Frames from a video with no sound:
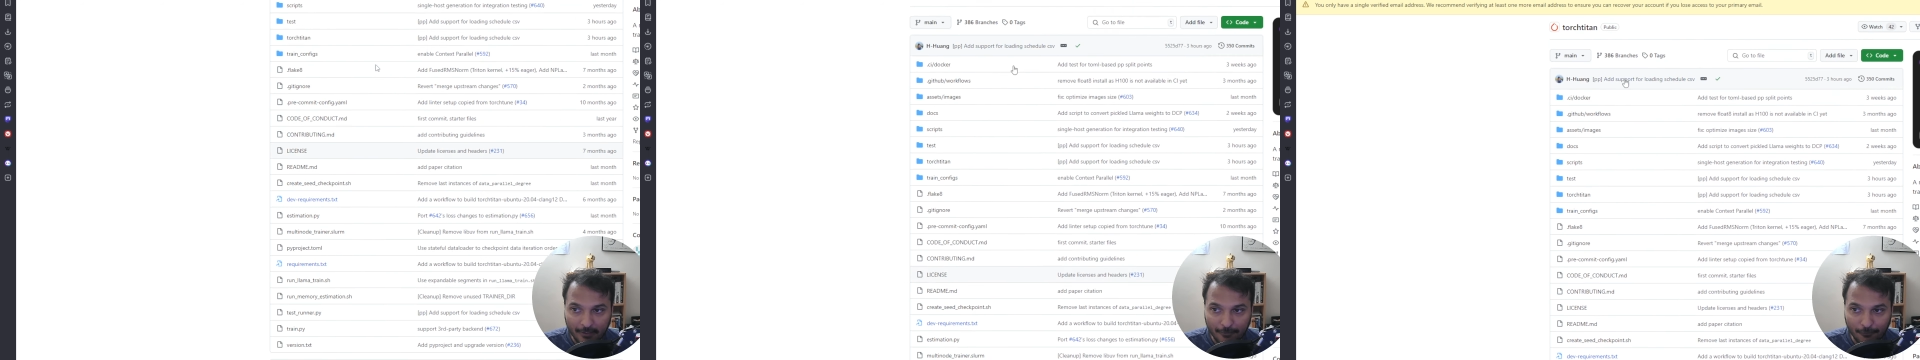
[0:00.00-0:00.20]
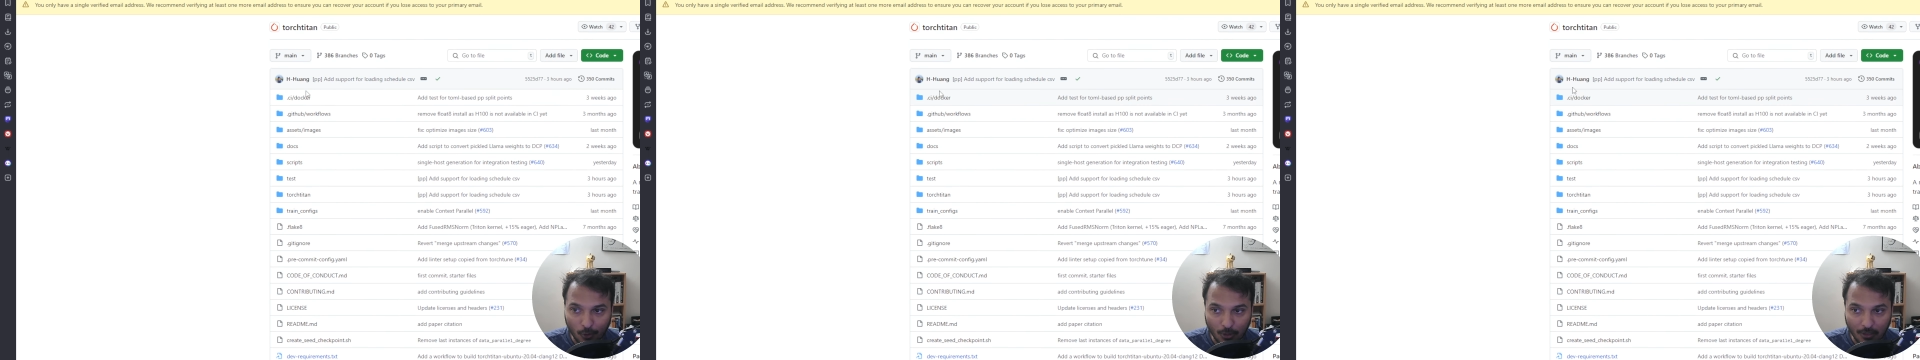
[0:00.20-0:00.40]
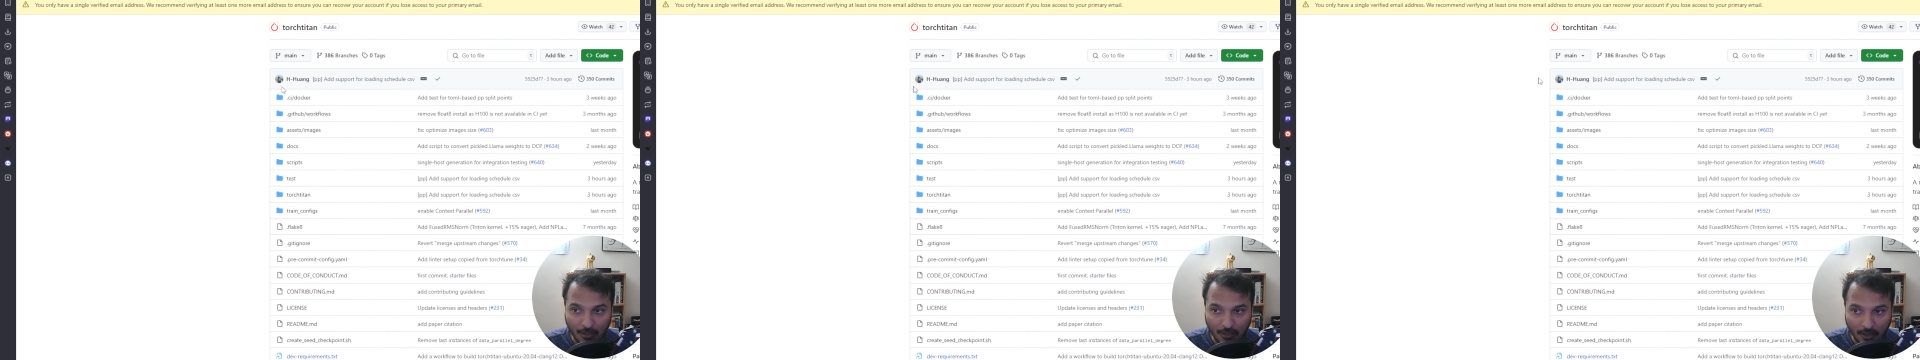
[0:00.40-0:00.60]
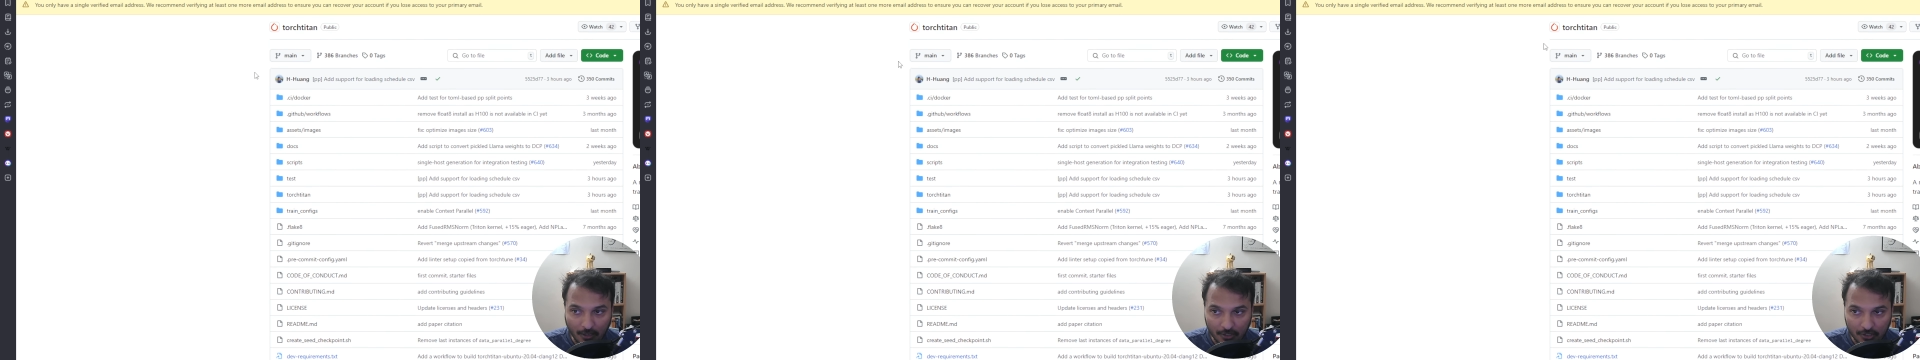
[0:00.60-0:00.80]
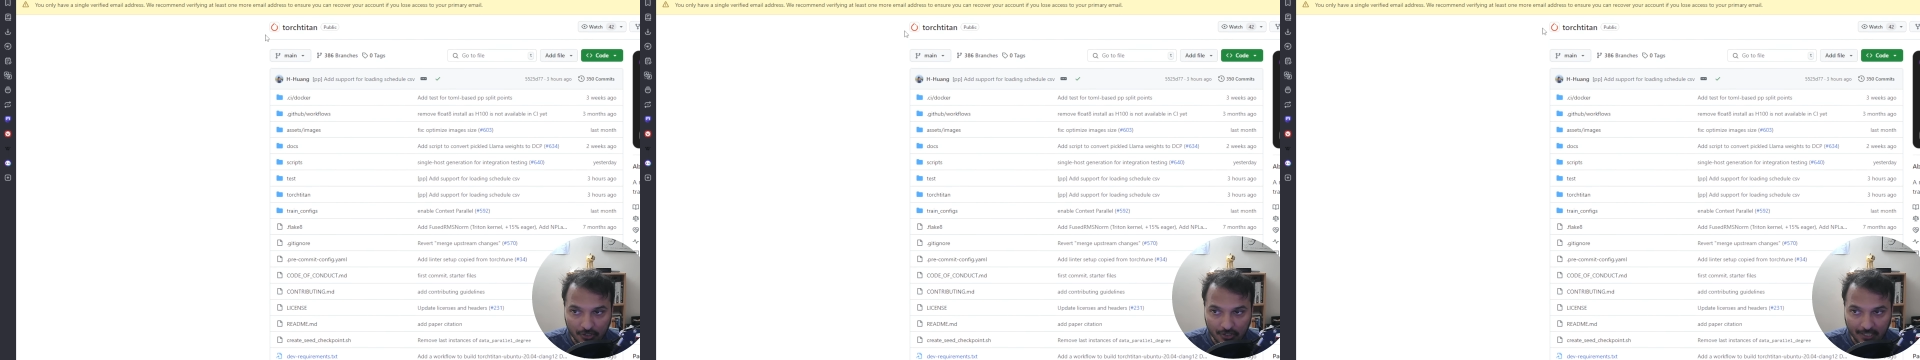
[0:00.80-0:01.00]
for
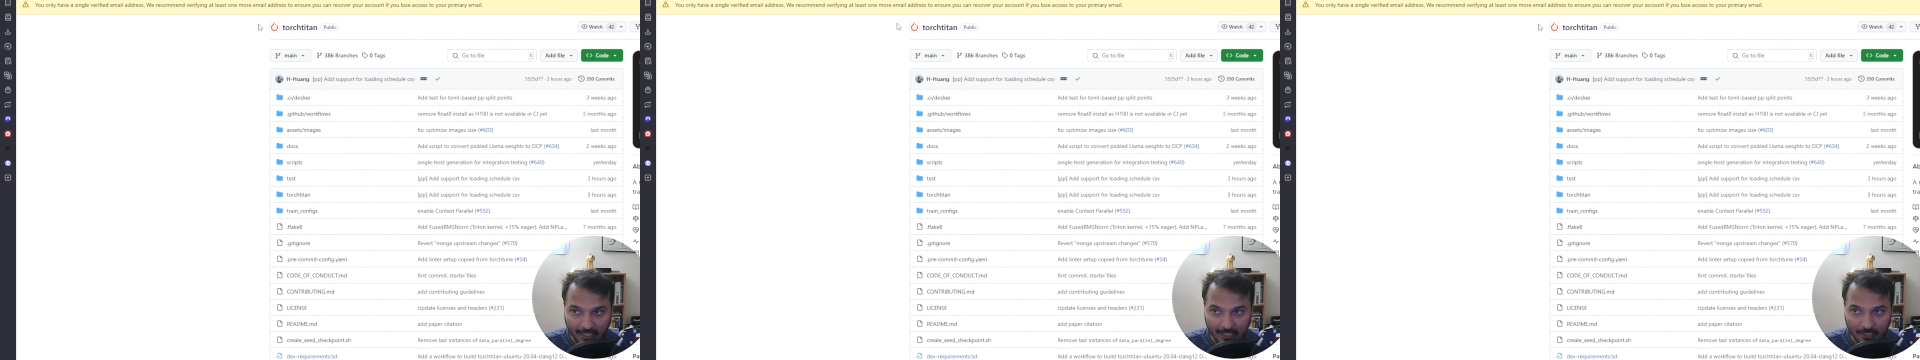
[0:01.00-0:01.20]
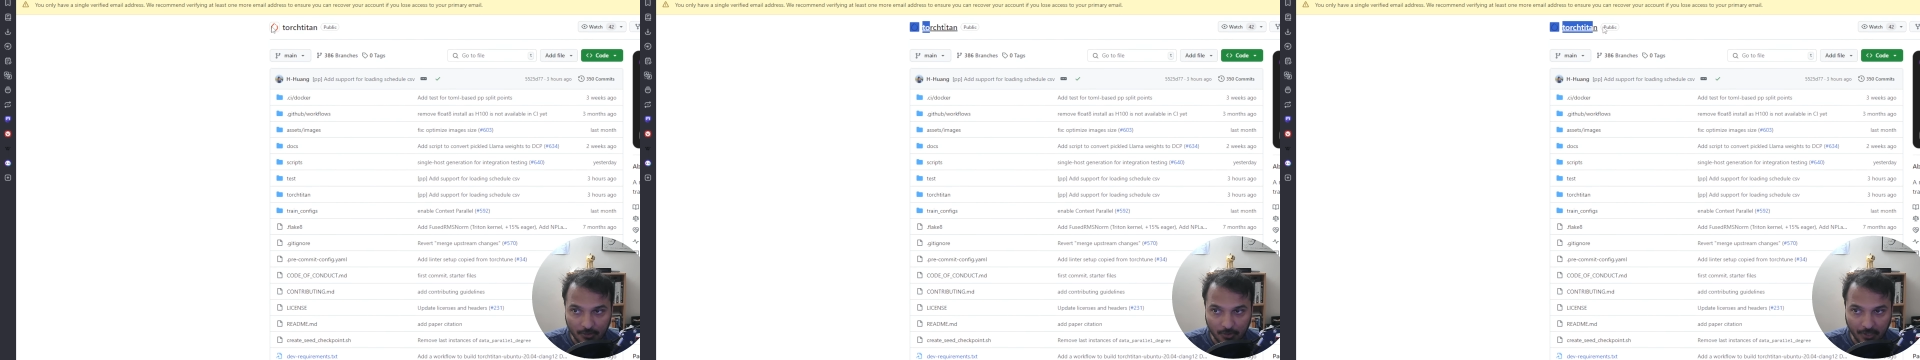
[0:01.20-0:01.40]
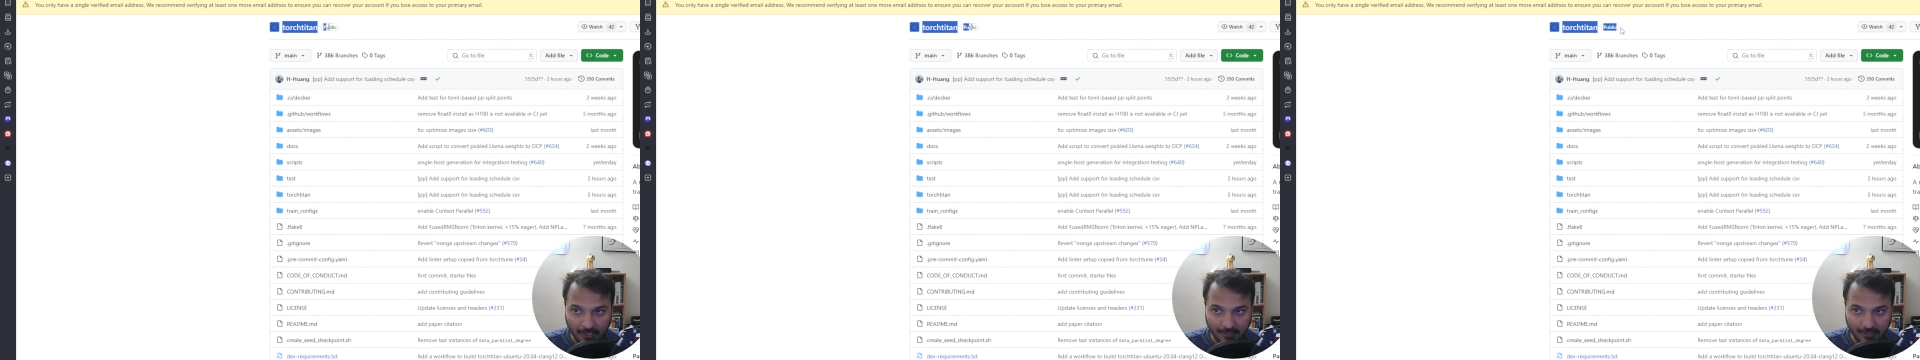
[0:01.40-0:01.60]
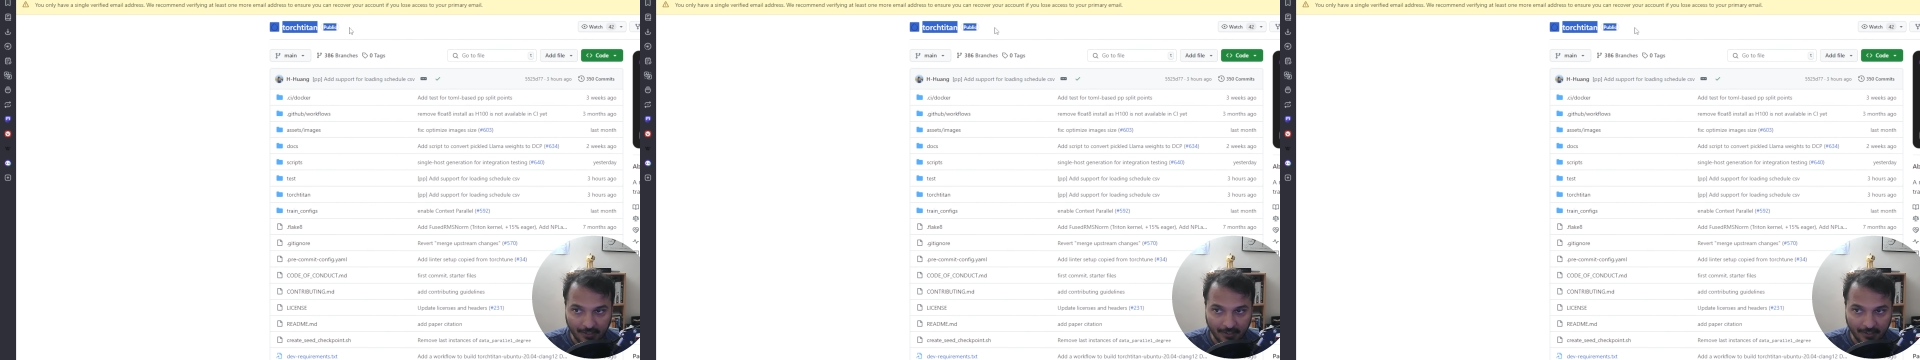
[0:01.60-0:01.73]
large scale training.